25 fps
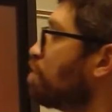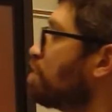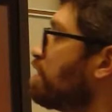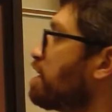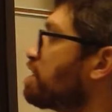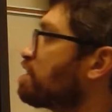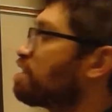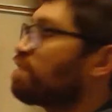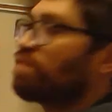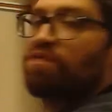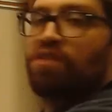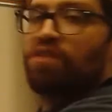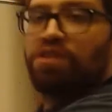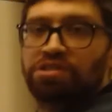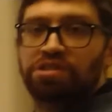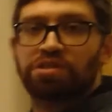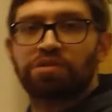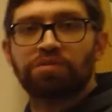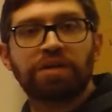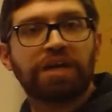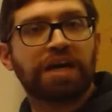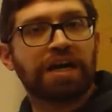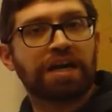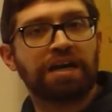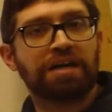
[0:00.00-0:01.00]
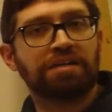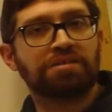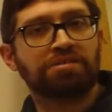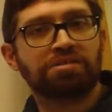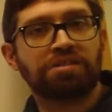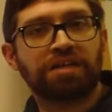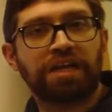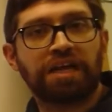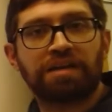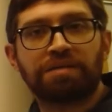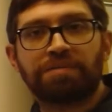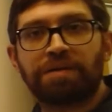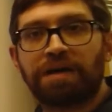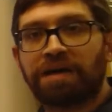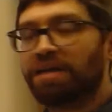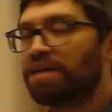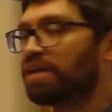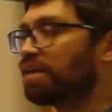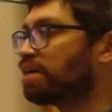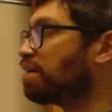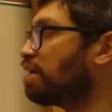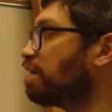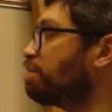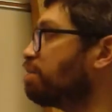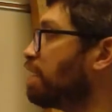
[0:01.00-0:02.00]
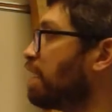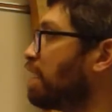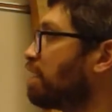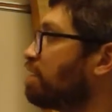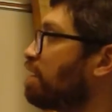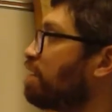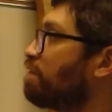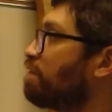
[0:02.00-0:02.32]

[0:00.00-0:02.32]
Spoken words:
that's the first thing we got to understand about here, about a